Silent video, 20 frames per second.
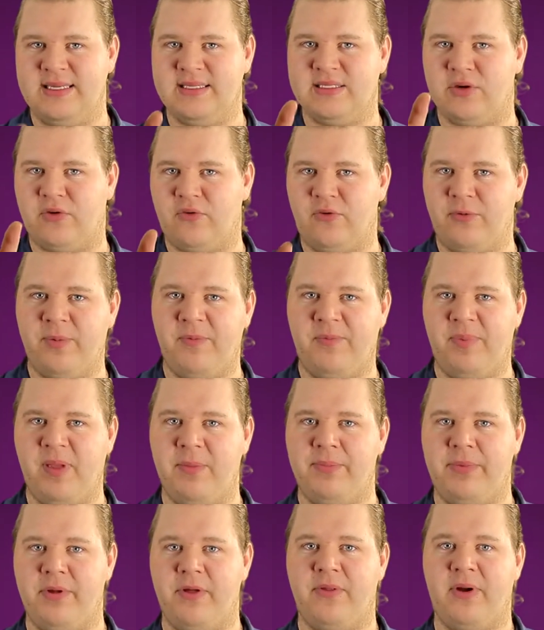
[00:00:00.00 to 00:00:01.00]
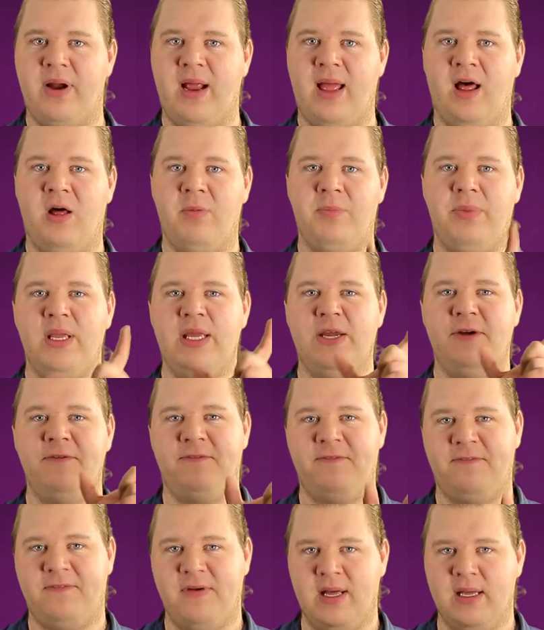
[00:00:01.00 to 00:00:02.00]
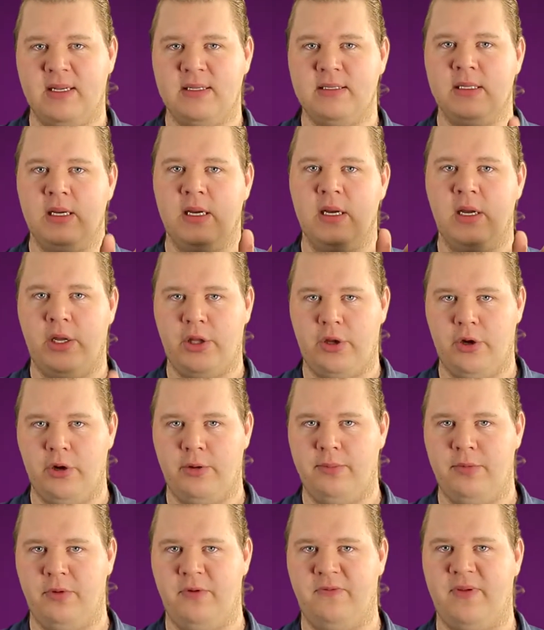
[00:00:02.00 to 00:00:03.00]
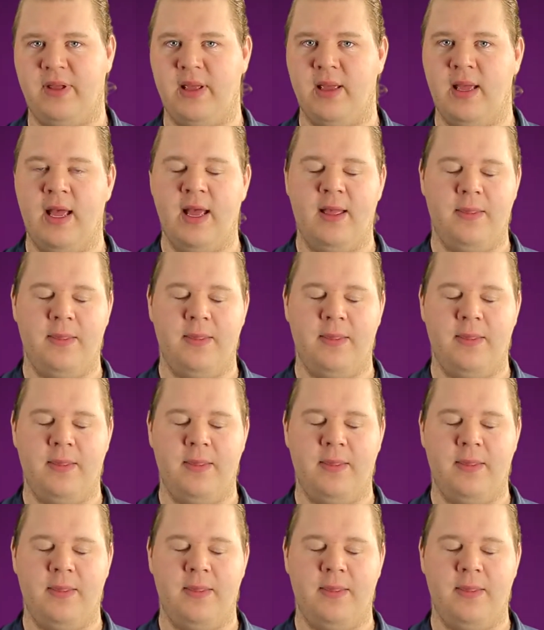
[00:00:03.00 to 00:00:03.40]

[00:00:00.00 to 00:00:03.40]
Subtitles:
it's a group of people that are helping you fund your movie.